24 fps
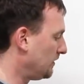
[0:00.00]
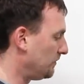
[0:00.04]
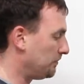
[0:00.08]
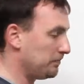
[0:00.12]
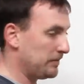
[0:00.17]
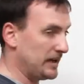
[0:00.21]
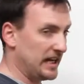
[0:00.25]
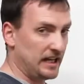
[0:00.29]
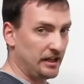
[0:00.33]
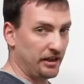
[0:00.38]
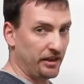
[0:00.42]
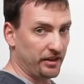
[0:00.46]

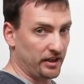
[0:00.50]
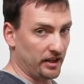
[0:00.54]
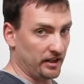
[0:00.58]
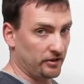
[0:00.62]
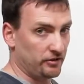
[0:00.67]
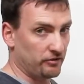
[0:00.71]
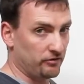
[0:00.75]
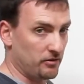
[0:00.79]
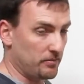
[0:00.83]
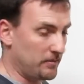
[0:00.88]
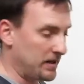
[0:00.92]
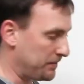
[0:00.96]
Main thing
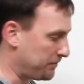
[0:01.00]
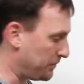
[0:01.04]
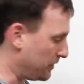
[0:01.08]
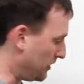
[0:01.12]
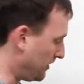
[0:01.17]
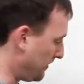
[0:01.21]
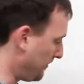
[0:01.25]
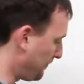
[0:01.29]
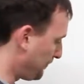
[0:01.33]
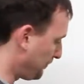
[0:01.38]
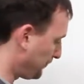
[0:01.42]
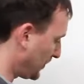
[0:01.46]
to
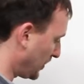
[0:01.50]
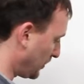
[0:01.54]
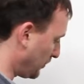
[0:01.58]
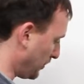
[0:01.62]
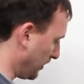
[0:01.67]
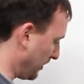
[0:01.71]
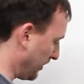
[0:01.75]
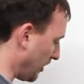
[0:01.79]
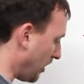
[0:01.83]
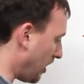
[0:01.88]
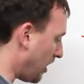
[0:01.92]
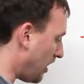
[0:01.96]
remember,
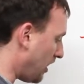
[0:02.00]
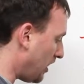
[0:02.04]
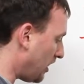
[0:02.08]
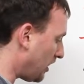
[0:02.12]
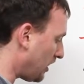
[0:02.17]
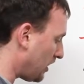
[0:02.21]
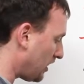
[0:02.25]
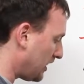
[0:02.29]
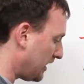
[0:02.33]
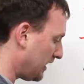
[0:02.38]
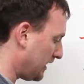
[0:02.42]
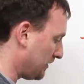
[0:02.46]
with
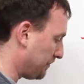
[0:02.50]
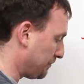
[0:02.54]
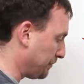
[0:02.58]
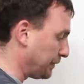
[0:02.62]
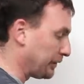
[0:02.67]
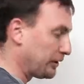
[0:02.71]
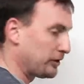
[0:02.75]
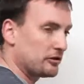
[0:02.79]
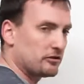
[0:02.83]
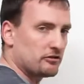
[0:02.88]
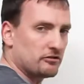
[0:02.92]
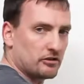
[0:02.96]
all and
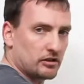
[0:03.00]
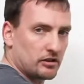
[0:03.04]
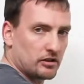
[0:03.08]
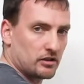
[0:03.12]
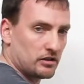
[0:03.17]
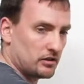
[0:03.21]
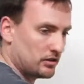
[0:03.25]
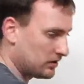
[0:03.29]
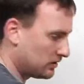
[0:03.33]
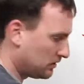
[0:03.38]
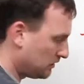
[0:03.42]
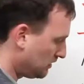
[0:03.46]

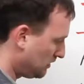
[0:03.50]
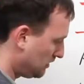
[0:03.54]
plural,